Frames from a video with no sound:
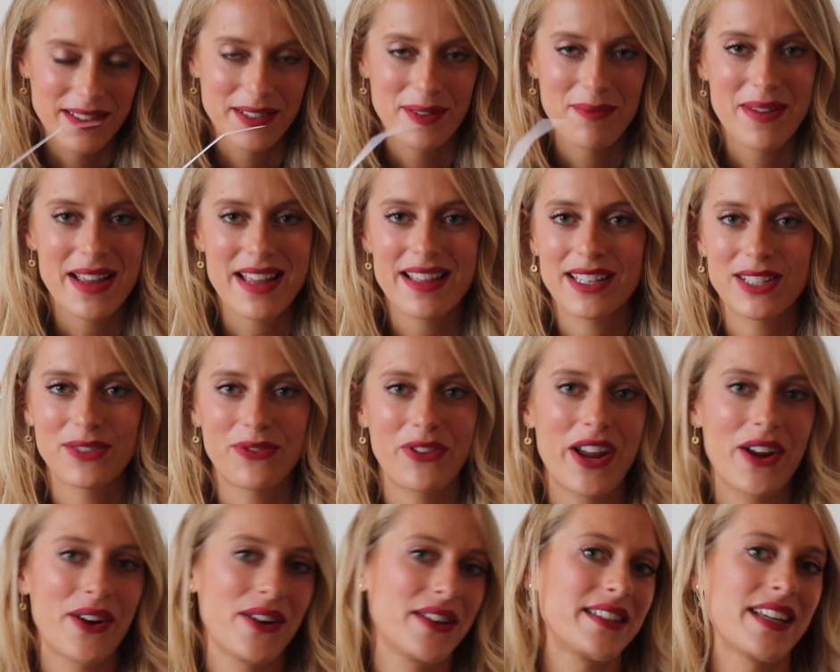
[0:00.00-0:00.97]
To me, this
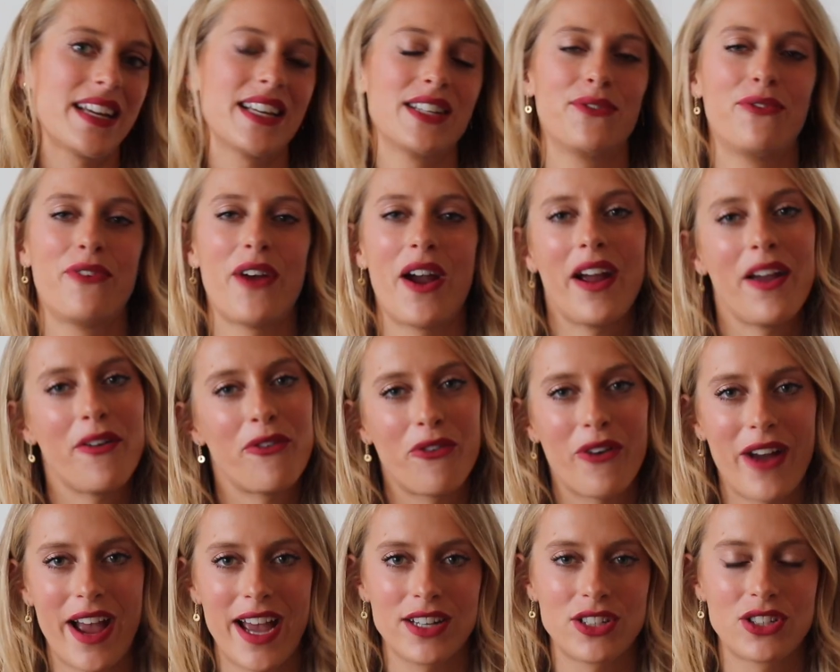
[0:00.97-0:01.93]
fragrance is very
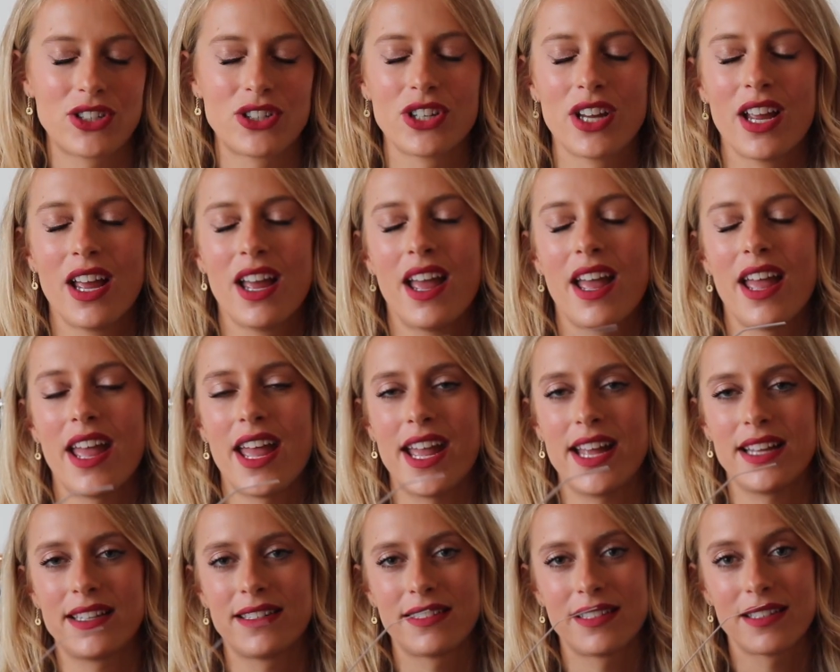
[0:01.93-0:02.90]
fresh,
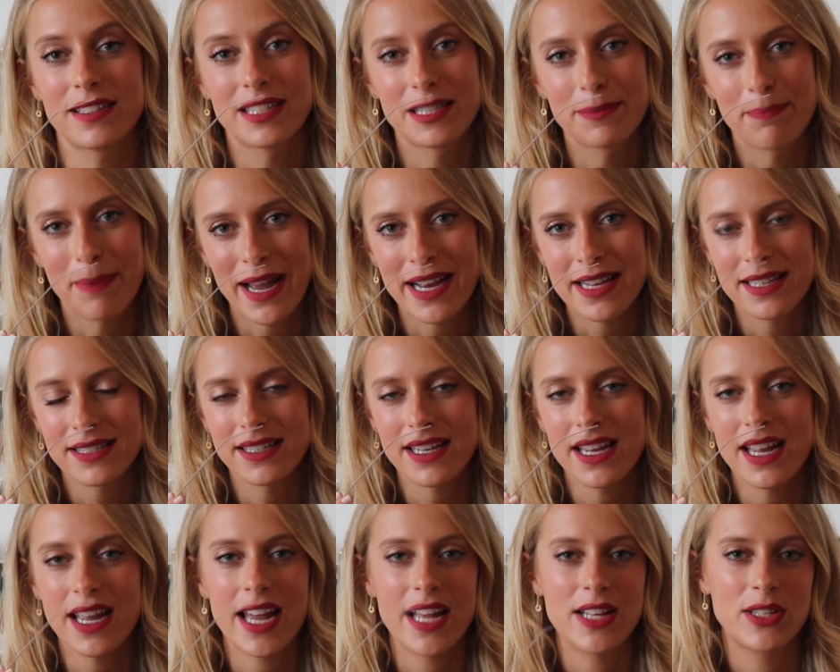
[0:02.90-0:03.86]
it's
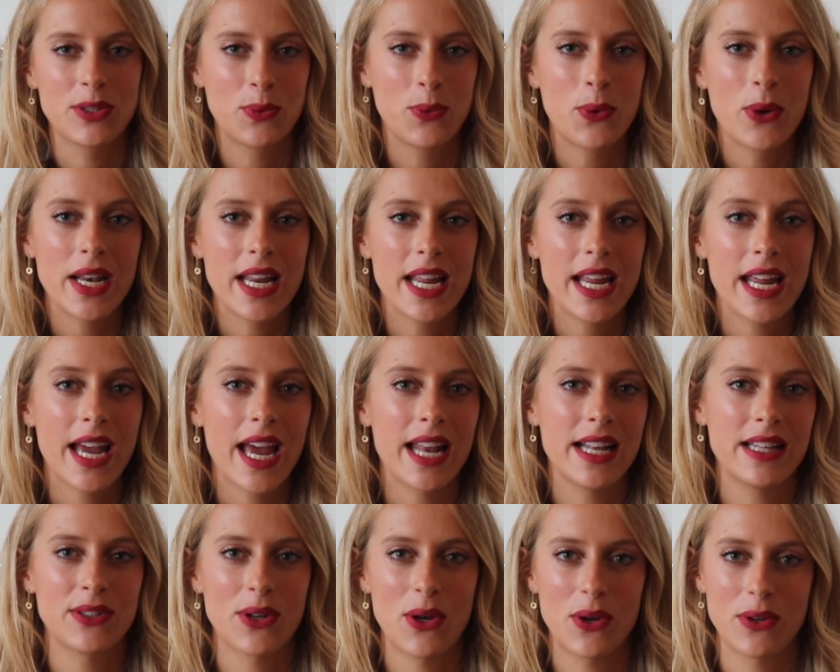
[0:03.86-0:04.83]
spicy, it's woody, and
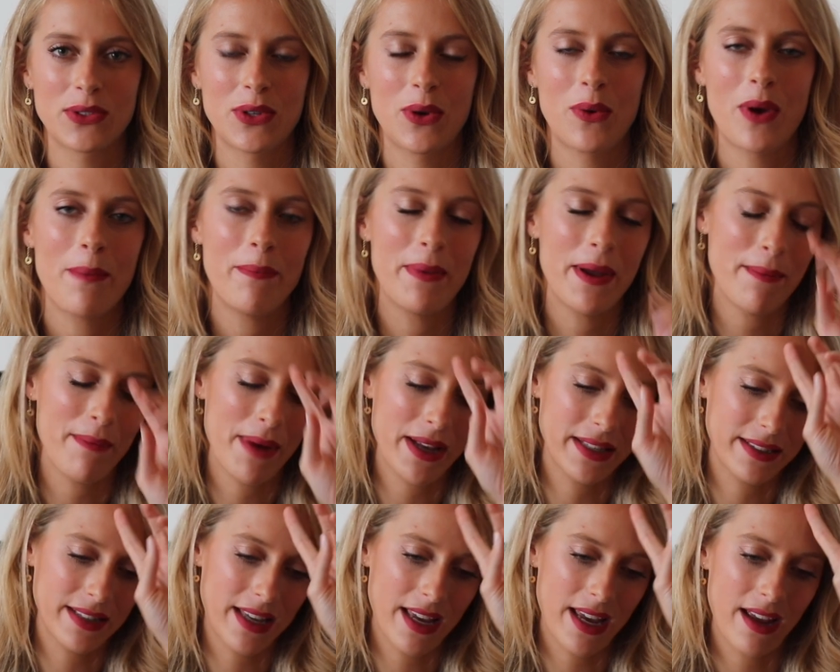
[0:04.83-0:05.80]
it's also a bit
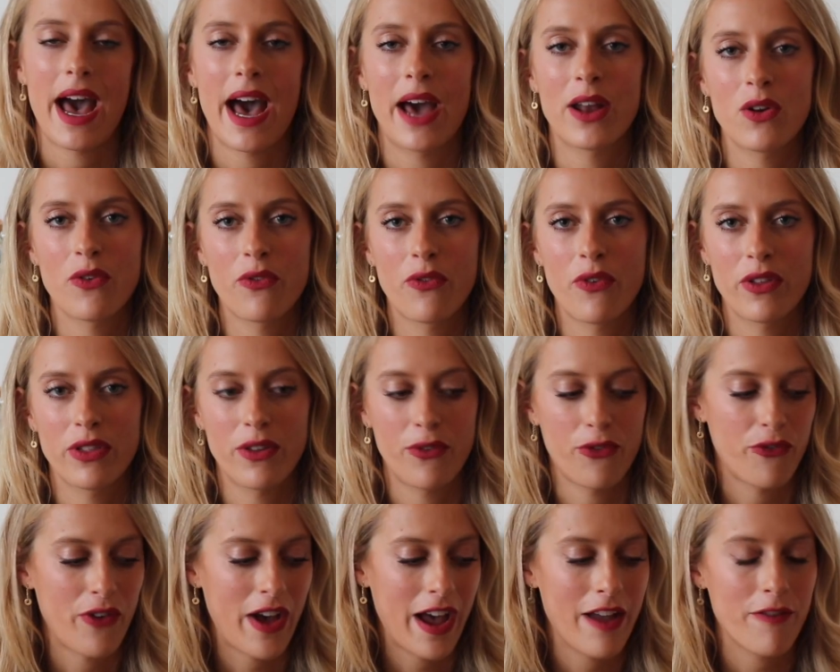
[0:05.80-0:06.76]
musky. Out of the
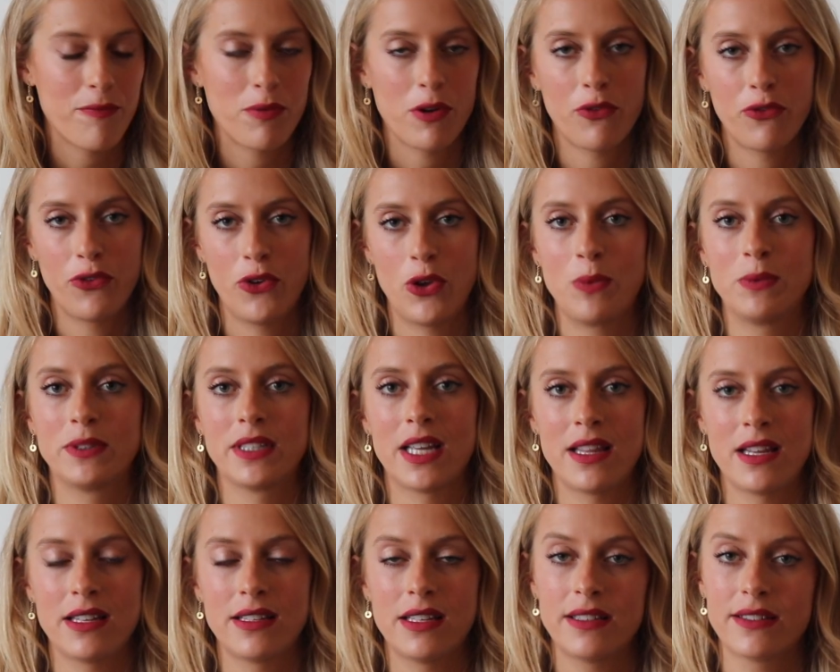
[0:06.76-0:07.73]
5 perfumes
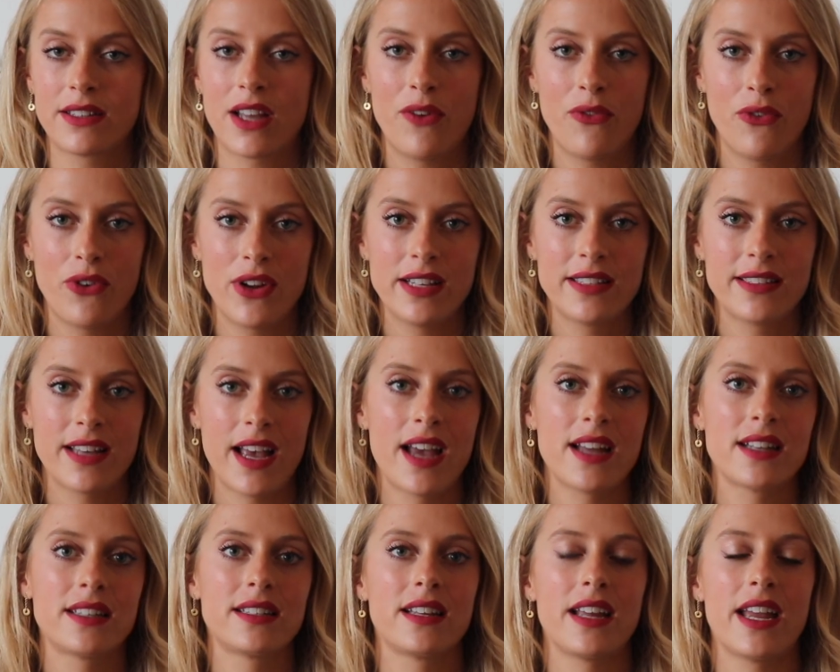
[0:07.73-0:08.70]
in the Discovery
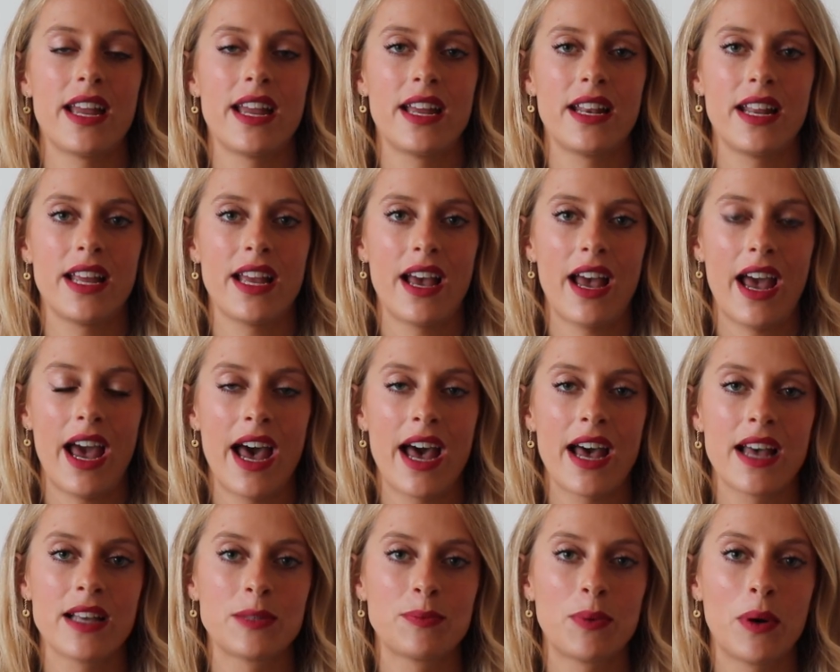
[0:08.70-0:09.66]
set, it
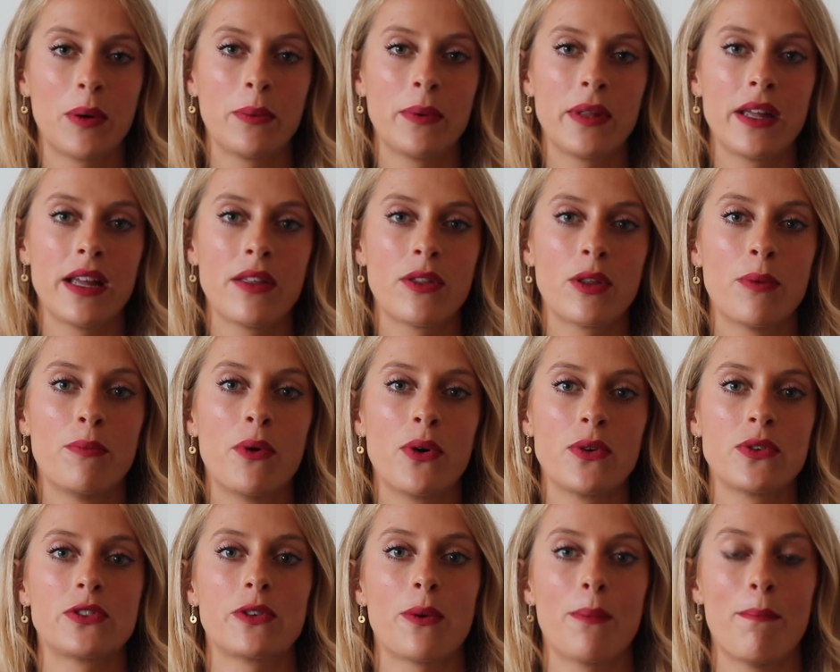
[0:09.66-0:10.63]
has probably the
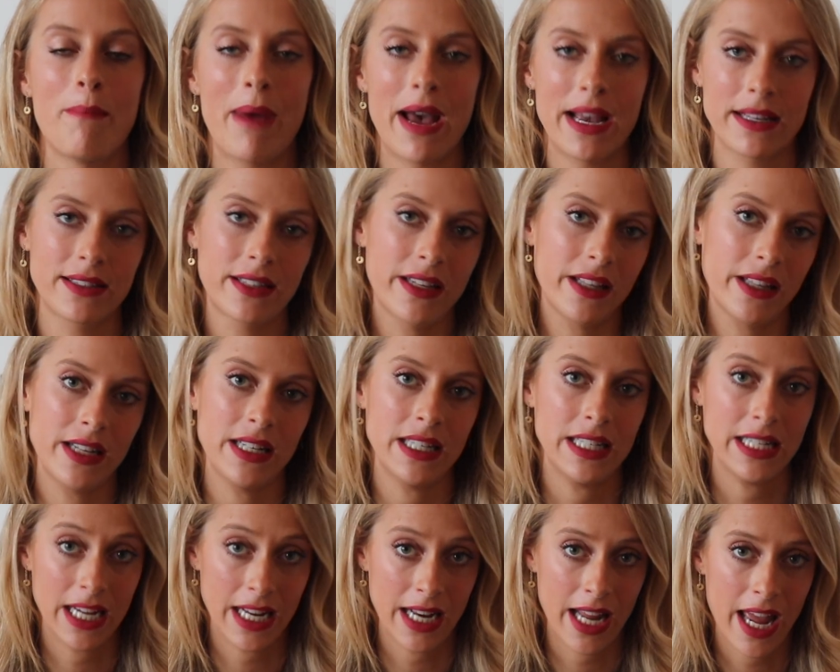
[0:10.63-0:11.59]
most masculine
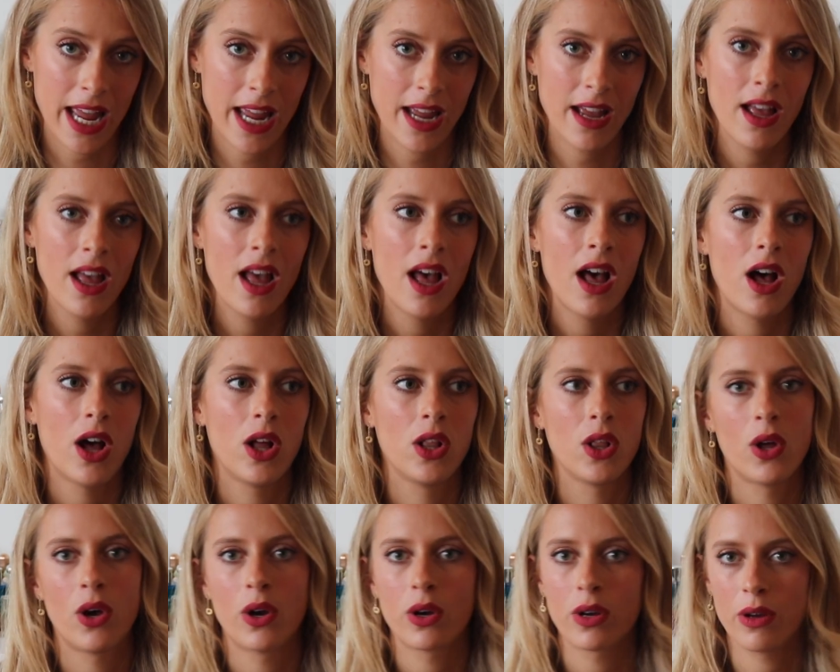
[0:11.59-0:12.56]
DNA,
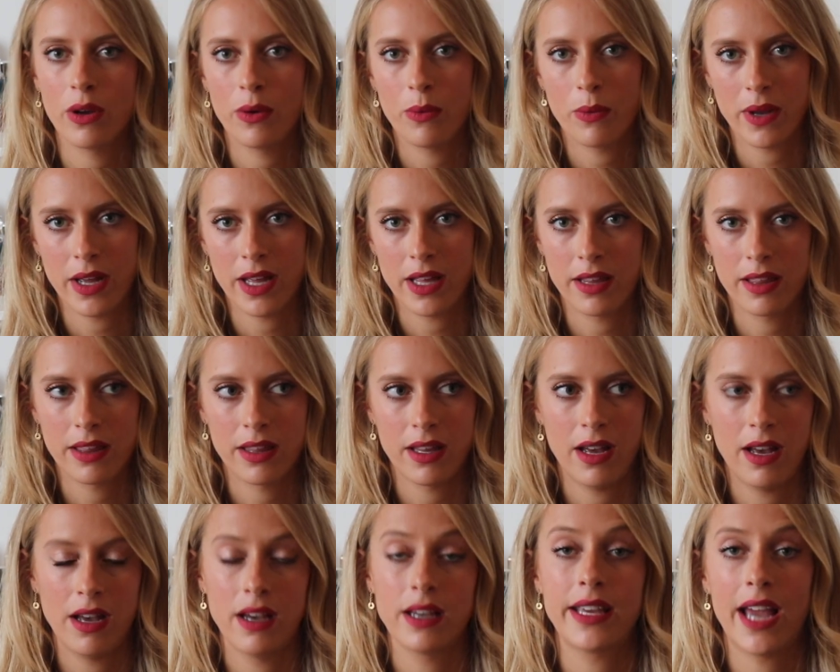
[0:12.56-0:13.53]
along with
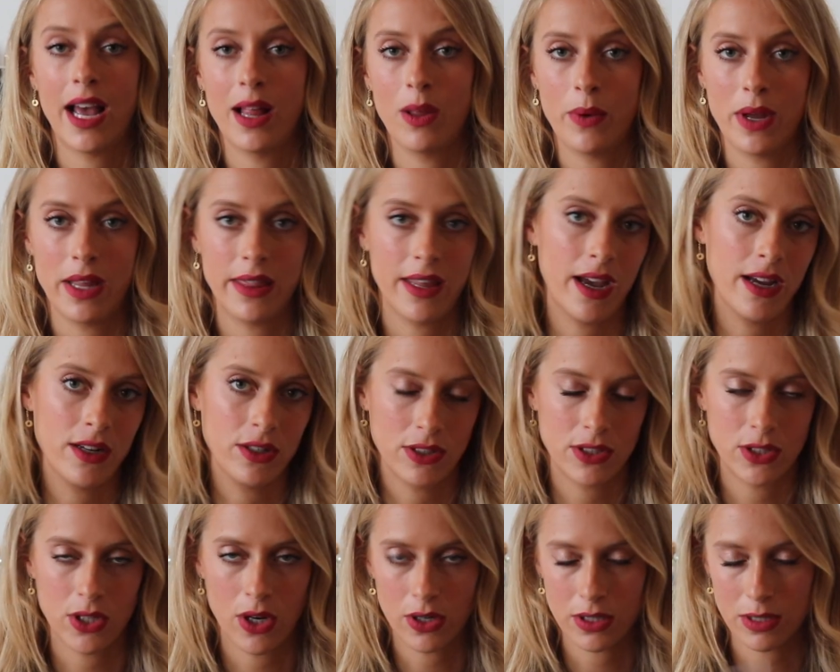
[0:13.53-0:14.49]
Galloway that I
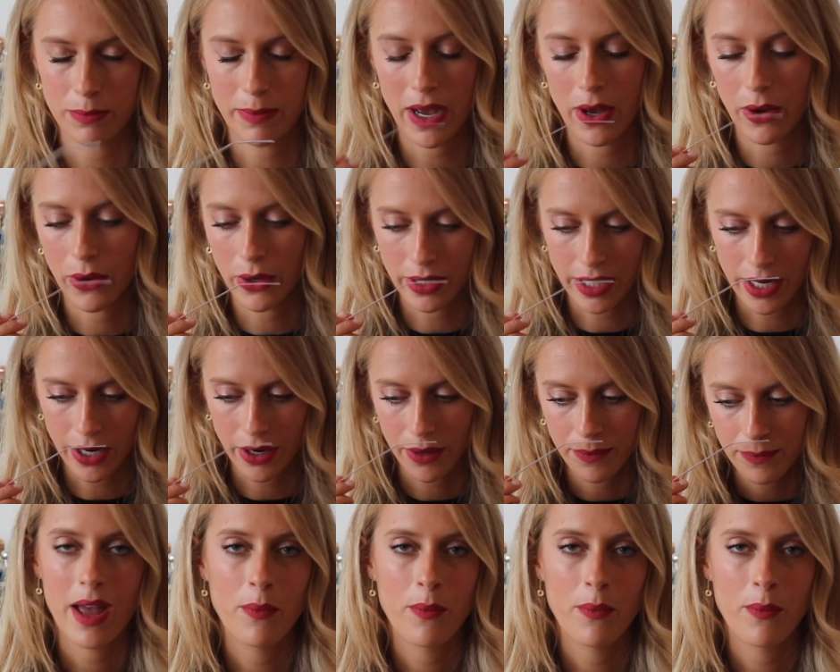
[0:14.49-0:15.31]
just talked about earlier.